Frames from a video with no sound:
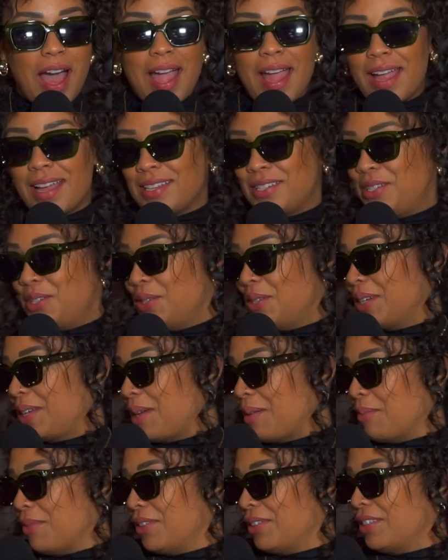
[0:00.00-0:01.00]
I asked you
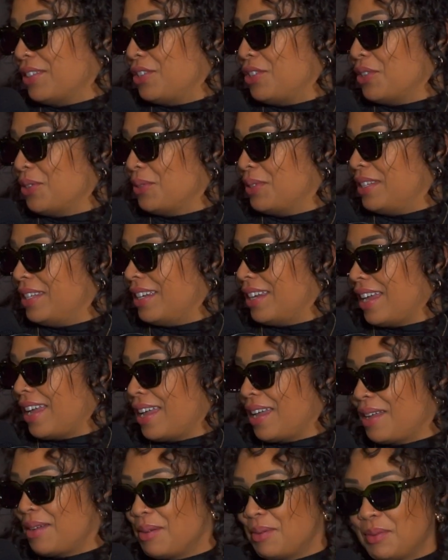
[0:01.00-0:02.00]
to come on the show
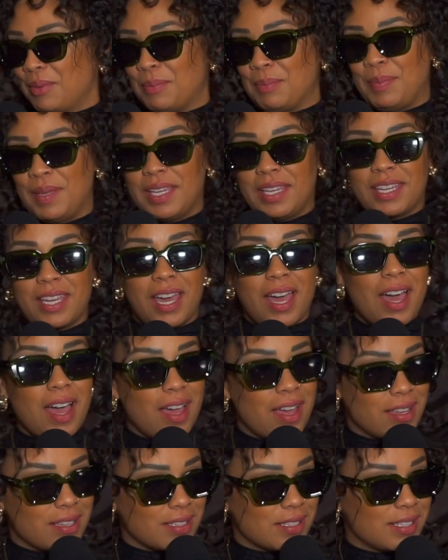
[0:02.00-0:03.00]
today
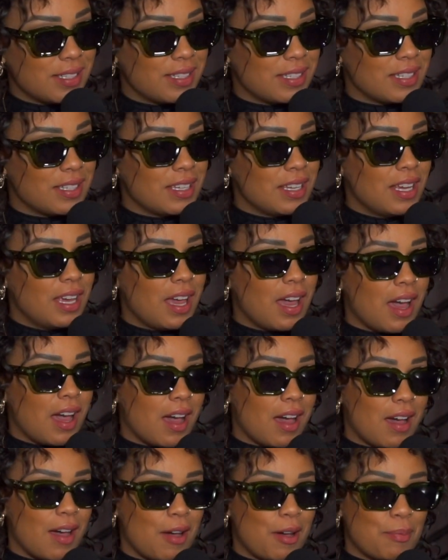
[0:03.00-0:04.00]
because
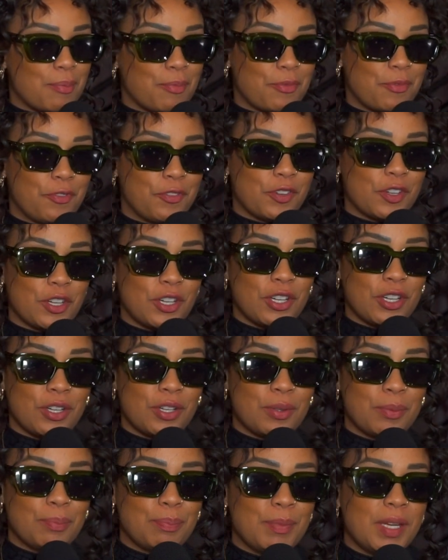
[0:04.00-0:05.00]

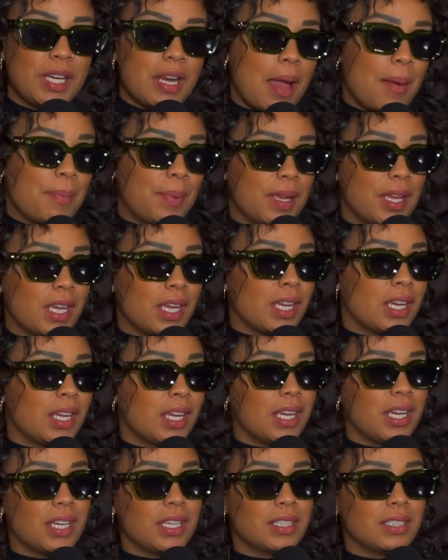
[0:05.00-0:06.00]
for me not
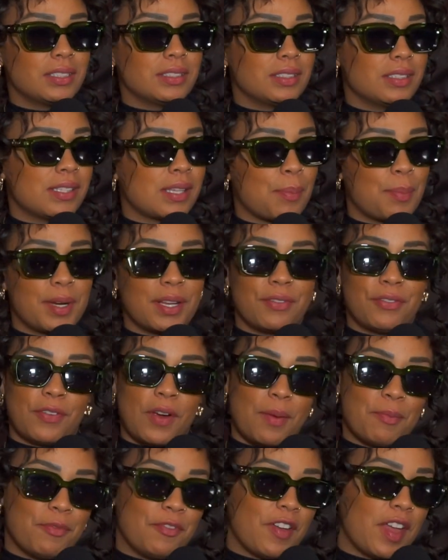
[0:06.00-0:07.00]
being somebody
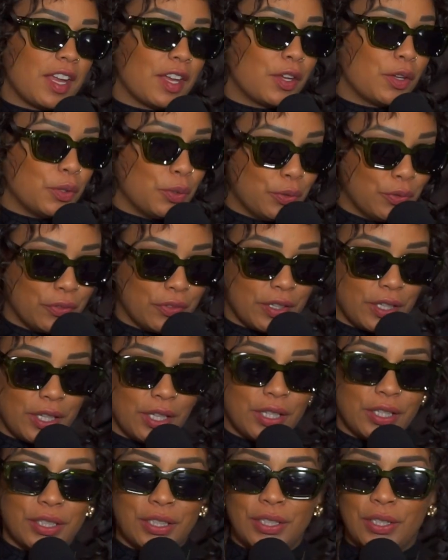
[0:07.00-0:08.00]
from
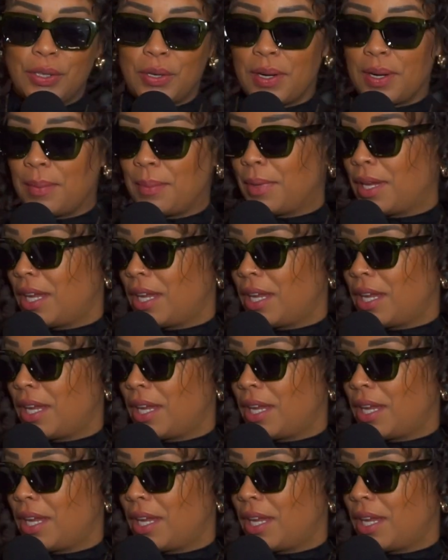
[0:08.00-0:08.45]
Vancouver, you know what